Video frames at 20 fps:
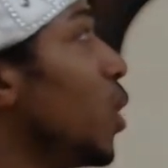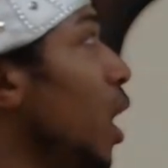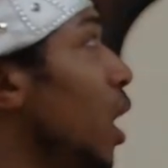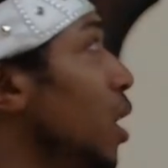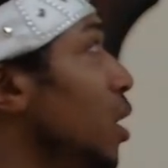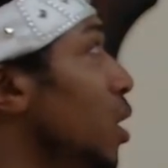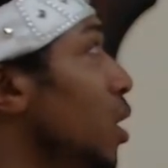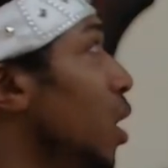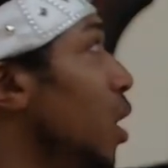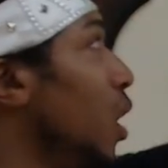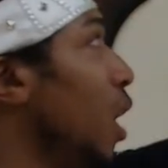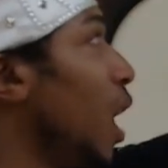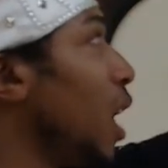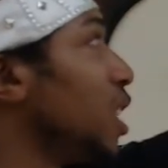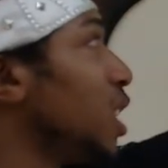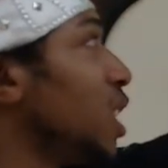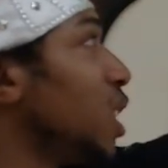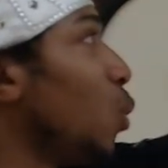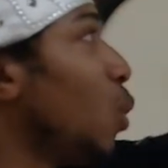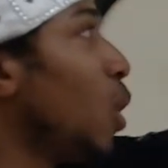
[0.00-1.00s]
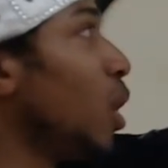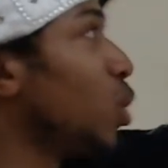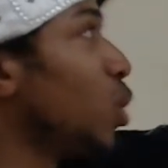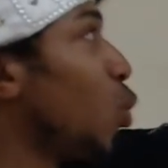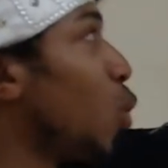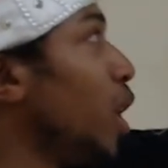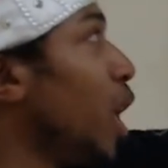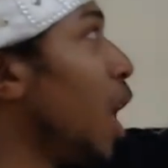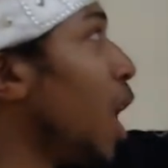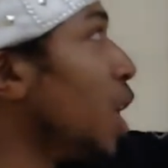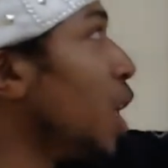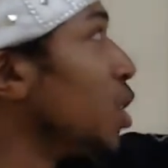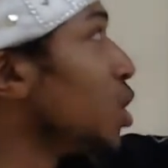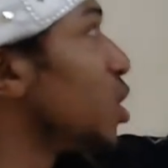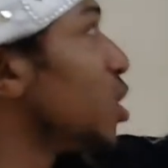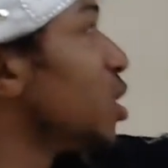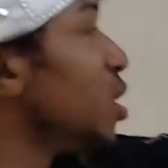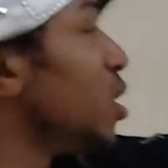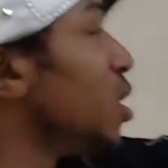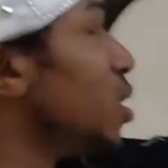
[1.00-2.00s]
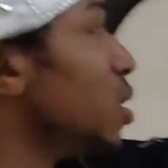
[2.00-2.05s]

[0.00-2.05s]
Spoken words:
got Lashawan Qadash.